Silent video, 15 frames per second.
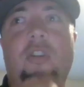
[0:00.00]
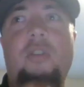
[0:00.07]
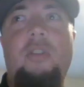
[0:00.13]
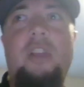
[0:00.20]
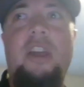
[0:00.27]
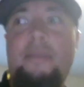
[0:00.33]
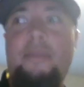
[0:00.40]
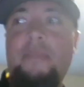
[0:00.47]
hitter, I'll
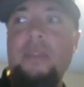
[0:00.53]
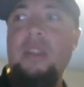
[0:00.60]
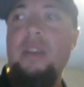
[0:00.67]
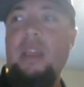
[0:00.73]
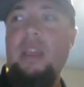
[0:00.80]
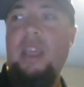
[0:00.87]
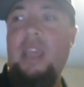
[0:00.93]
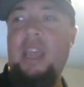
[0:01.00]
go lineup.
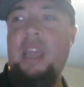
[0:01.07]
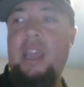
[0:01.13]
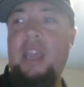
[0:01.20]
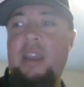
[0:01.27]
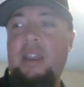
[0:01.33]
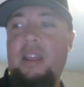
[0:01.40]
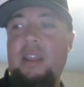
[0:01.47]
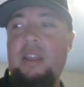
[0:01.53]

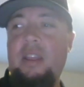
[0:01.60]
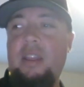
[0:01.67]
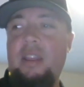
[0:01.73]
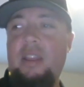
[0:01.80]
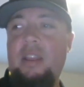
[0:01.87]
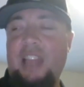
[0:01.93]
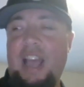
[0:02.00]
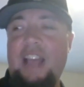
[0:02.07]
In
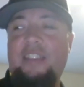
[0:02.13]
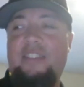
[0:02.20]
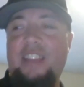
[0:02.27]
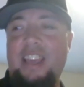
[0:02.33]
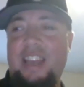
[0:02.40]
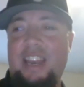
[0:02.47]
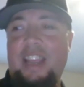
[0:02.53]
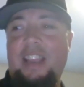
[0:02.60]
the
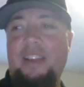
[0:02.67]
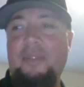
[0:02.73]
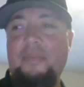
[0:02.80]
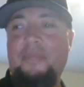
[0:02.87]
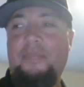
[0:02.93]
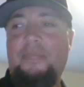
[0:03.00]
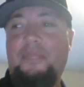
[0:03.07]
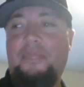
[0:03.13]
last inning,